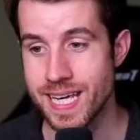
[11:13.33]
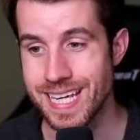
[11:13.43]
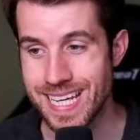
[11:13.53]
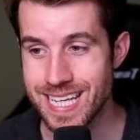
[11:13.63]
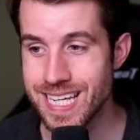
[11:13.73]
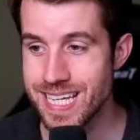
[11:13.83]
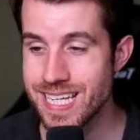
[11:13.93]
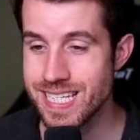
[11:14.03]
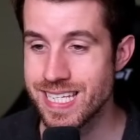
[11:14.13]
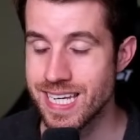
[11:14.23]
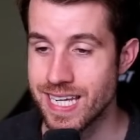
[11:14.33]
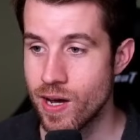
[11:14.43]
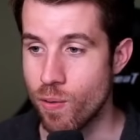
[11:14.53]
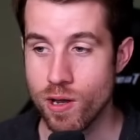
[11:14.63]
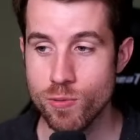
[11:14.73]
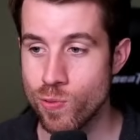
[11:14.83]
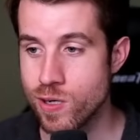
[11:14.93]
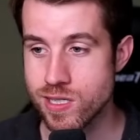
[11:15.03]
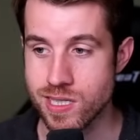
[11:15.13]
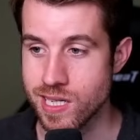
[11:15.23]
Easy. One of the
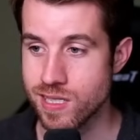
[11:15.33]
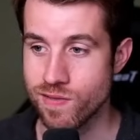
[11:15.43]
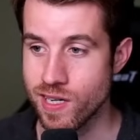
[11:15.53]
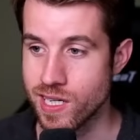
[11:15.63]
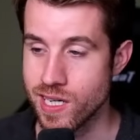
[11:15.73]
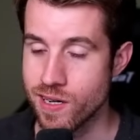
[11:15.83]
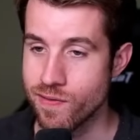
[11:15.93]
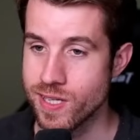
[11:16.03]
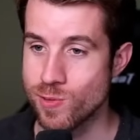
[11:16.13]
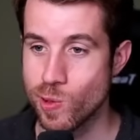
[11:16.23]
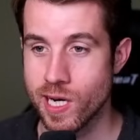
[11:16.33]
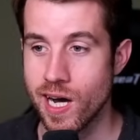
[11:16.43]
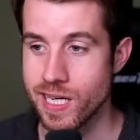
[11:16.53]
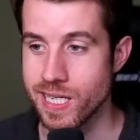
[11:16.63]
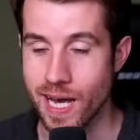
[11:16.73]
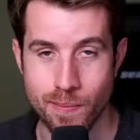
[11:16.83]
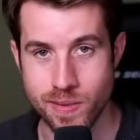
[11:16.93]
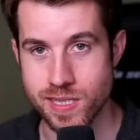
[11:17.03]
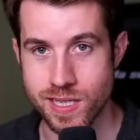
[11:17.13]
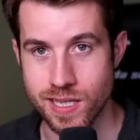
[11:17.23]
worst things, funny enough, is Wakandan
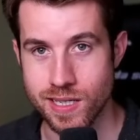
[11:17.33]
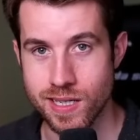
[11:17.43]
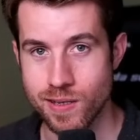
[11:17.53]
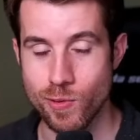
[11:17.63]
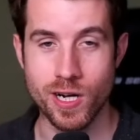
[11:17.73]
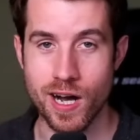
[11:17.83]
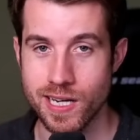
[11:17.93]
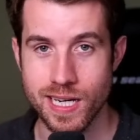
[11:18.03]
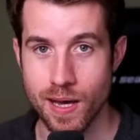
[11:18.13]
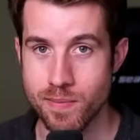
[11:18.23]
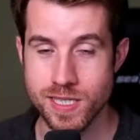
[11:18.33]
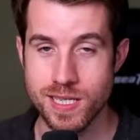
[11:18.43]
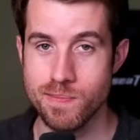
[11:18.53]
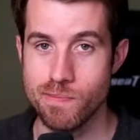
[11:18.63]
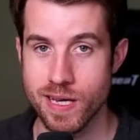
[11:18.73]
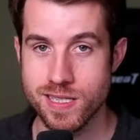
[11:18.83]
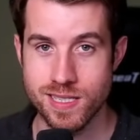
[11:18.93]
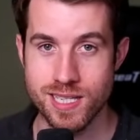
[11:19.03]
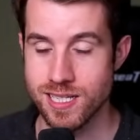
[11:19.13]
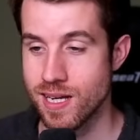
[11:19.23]
Embassy. Wakandan Embassy messes
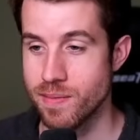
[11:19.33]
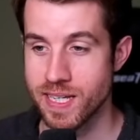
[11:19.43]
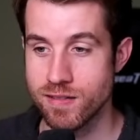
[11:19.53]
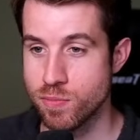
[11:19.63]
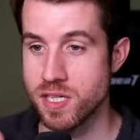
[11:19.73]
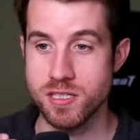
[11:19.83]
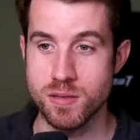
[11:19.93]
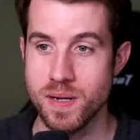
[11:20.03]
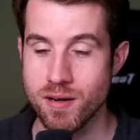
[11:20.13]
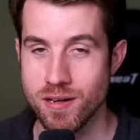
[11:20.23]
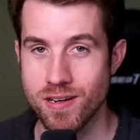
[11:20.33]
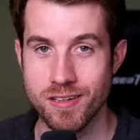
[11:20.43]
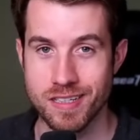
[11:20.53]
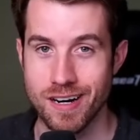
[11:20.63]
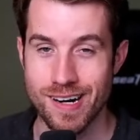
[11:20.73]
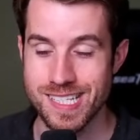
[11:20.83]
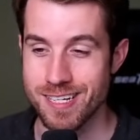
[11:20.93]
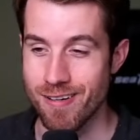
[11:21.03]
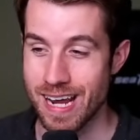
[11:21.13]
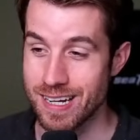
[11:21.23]
this up. It gives +2 power to all of the cards in
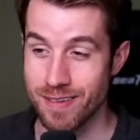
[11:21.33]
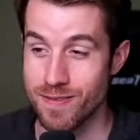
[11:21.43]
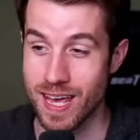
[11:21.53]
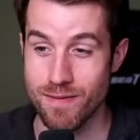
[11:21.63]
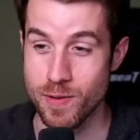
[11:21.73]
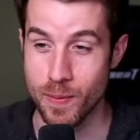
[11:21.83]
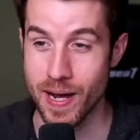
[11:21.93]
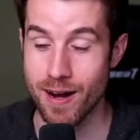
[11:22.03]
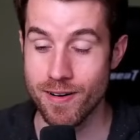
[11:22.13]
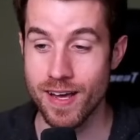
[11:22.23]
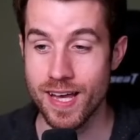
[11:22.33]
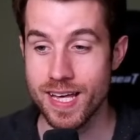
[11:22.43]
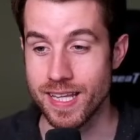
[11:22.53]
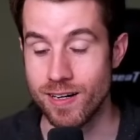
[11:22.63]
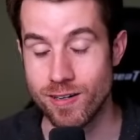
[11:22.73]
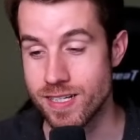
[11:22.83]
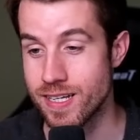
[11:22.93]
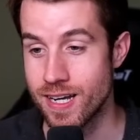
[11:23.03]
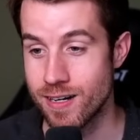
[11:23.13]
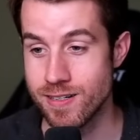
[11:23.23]
your hand, and if they have more power, then
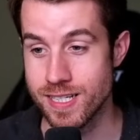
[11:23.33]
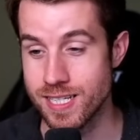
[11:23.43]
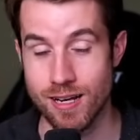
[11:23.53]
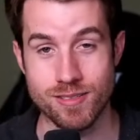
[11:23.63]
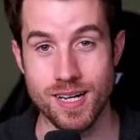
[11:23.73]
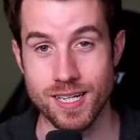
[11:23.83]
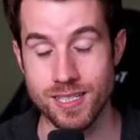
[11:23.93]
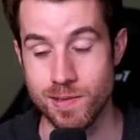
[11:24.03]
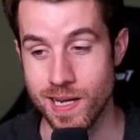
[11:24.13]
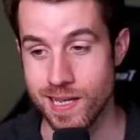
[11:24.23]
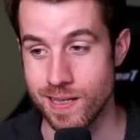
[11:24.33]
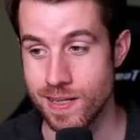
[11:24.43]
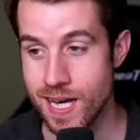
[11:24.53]
her discount's not going to do anything.